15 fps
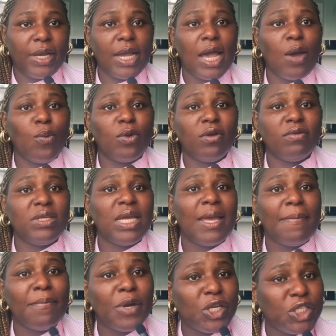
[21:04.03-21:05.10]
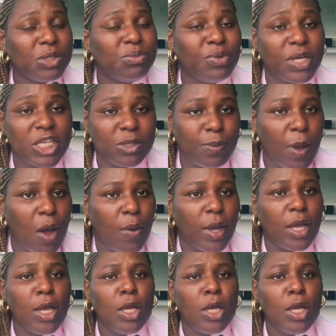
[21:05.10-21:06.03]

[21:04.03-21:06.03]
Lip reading: and one of the emerging BRICS power.